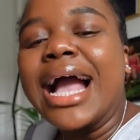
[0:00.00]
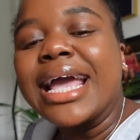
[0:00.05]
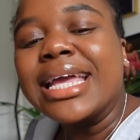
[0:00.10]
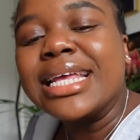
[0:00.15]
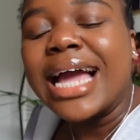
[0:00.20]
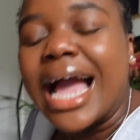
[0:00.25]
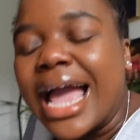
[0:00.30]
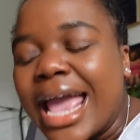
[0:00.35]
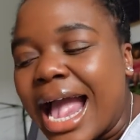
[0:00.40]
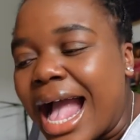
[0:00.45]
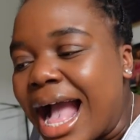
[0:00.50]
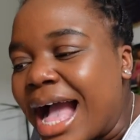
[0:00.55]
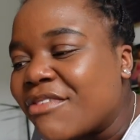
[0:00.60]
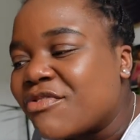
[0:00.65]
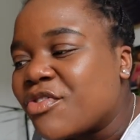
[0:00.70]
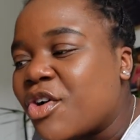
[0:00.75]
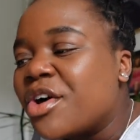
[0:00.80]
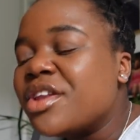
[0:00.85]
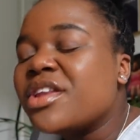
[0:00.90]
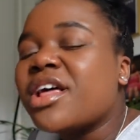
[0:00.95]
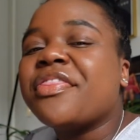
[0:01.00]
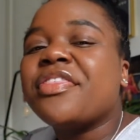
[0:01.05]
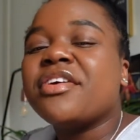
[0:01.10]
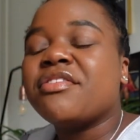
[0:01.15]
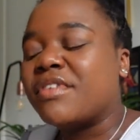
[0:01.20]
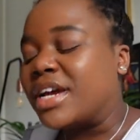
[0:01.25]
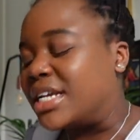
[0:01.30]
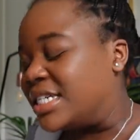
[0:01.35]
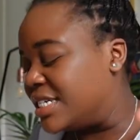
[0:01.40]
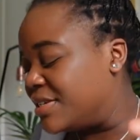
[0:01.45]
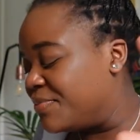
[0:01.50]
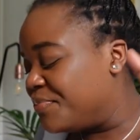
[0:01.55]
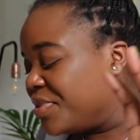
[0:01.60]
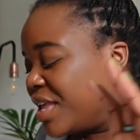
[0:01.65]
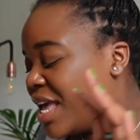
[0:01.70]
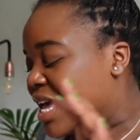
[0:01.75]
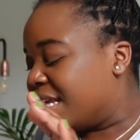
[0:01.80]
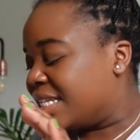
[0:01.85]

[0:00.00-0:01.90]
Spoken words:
I have got nothing ready.